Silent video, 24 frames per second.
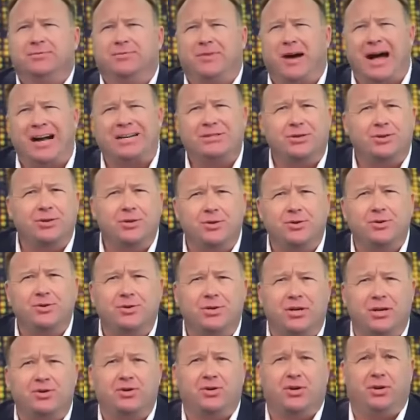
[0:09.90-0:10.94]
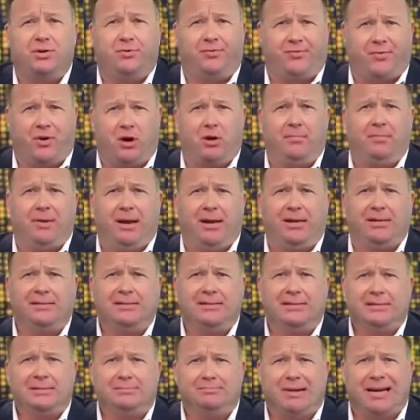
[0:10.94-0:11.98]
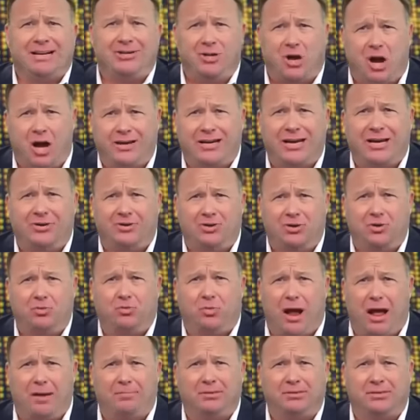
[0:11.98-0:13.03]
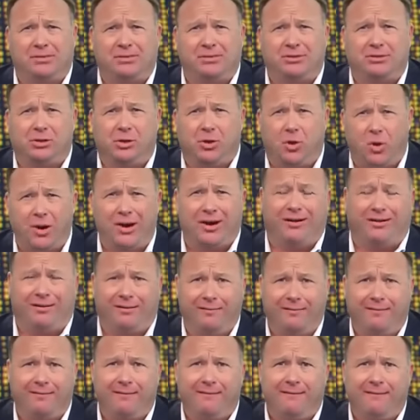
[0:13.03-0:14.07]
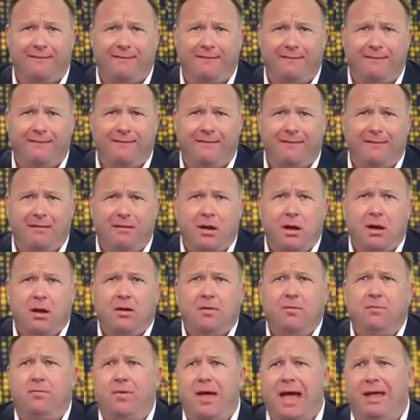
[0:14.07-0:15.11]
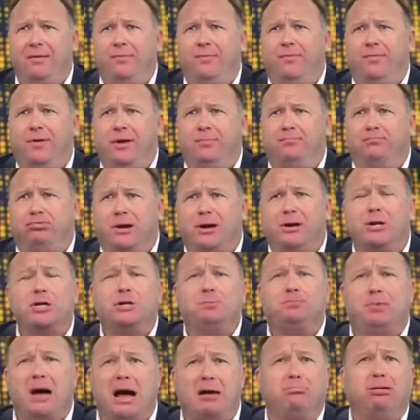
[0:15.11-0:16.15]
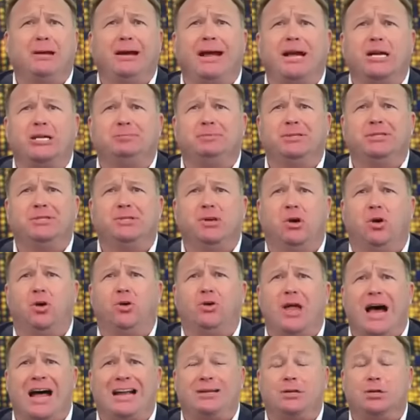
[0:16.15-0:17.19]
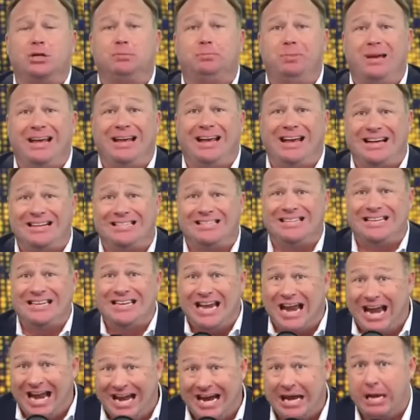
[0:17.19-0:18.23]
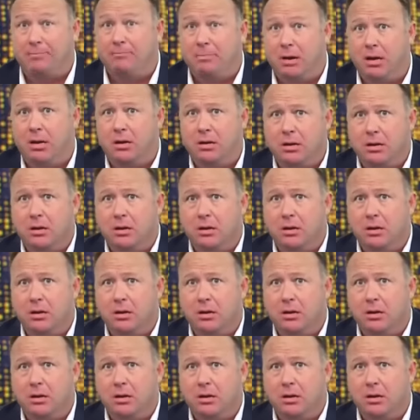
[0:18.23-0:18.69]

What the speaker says: Fox News is confirming, by talking to Robinson's lawyer, that the British public has been told not to speak his name